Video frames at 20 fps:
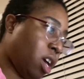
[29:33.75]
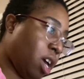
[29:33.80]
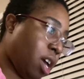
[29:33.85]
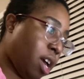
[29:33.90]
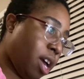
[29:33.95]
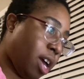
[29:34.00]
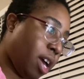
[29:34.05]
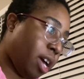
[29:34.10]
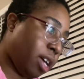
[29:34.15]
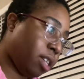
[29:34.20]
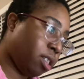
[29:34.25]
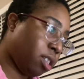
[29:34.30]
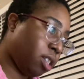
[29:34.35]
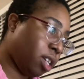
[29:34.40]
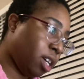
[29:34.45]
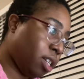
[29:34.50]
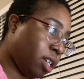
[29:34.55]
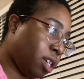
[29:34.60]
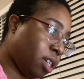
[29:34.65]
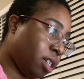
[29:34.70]
And
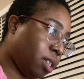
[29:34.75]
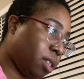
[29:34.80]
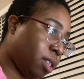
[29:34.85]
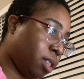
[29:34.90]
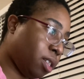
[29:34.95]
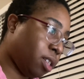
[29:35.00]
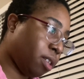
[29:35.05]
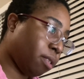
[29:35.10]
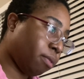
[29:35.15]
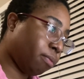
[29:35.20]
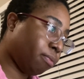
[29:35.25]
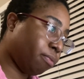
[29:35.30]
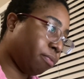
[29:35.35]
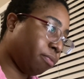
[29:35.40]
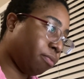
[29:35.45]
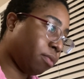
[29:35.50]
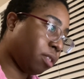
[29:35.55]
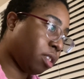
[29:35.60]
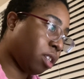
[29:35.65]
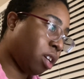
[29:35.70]
it is
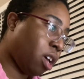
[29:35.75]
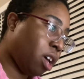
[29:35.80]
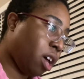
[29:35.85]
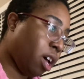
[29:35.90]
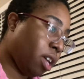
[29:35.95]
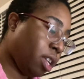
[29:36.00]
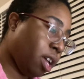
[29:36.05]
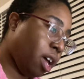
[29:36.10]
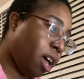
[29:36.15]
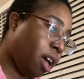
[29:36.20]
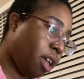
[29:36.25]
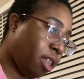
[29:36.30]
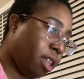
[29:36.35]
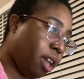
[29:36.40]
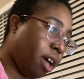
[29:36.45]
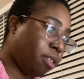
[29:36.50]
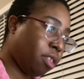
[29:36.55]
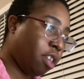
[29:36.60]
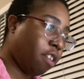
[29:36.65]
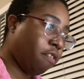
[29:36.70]
an
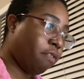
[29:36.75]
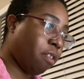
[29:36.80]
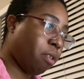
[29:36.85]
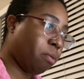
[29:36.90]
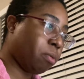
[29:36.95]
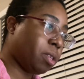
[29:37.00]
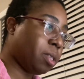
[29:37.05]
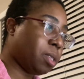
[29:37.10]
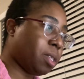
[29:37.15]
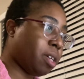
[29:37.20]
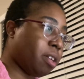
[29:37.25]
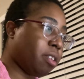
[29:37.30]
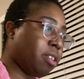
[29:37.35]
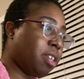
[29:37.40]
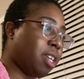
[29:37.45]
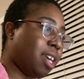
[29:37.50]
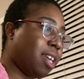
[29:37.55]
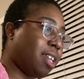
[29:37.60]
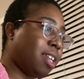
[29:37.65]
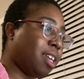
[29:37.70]
unhealthy focus on
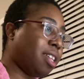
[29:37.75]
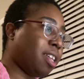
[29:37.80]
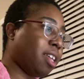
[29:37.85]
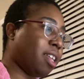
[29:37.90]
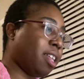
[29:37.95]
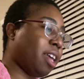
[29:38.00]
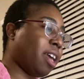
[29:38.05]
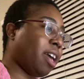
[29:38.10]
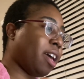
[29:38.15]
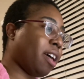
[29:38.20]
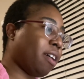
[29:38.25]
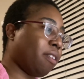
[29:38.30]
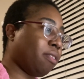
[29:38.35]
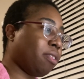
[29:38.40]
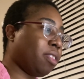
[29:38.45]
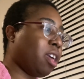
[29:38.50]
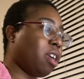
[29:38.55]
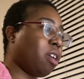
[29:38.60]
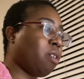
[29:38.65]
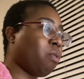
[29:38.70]
eating in a
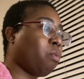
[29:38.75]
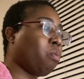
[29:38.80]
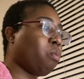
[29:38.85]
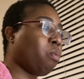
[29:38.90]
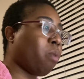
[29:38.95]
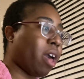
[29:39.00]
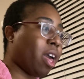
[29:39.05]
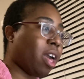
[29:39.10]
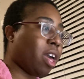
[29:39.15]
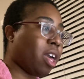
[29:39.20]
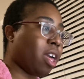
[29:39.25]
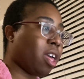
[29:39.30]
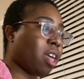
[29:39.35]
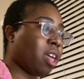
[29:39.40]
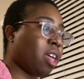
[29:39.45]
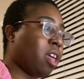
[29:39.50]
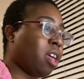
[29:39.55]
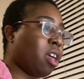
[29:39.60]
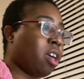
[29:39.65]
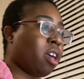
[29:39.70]
healthy way.
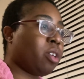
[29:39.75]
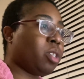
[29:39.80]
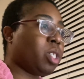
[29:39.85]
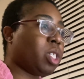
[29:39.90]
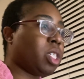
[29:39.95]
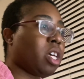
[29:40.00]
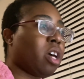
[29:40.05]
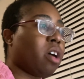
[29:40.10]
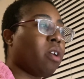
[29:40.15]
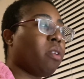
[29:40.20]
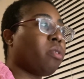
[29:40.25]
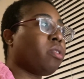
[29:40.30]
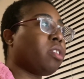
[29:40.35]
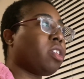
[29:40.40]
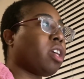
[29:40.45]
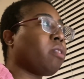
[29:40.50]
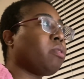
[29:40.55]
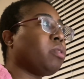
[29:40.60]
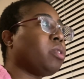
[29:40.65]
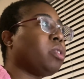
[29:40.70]
So
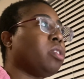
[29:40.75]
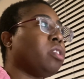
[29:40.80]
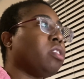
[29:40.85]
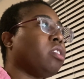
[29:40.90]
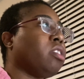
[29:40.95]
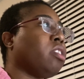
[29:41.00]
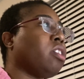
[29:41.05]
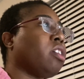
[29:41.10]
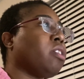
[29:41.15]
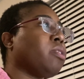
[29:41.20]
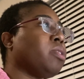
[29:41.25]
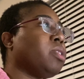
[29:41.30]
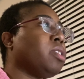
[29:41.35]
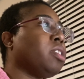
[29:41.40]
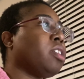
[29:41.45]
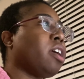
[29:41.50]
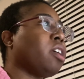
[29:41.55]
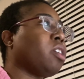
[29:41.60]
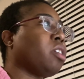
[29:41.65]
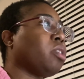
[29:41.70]
there's
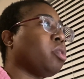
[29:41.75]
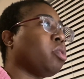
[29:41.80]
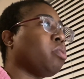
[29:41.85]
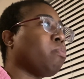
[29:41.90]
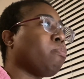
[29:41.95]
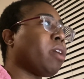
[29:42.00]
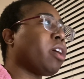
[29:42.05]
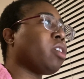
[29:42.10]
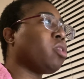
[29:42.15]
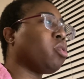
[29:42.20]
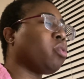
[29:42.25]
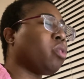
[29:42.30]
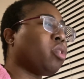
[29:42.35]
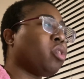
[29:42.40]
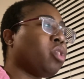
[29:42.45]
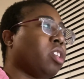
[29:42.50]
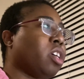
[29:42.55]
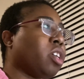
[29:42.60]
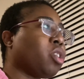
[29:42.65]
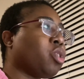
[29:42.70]
like a My Strange
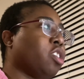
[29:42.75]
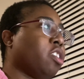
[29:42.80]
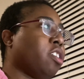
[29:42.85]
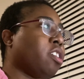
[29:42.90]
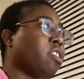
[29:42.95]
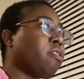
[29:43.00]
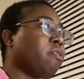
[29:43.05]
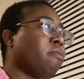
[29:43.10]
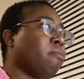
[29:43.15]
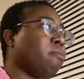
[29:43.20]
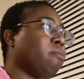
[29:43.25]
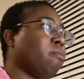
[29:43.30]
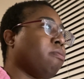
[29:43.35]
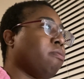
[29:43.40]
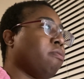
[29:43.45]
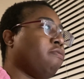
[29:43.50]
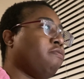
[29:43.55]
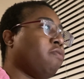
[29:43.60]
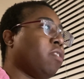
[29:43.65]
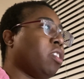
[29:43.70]
Addiction
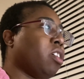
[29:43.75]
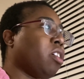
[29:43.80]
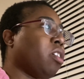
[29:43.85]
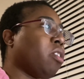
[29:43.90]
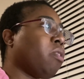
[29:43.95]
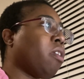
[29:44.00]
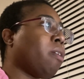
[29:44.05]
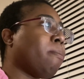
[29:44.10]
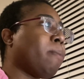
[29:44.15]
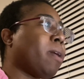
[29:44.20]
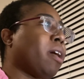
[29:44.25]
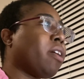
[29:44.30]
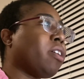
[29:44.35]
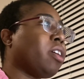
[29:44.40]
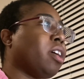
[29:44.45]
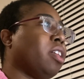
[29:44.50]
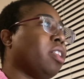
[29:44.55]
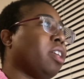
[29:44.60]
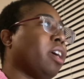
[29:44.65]
video about it.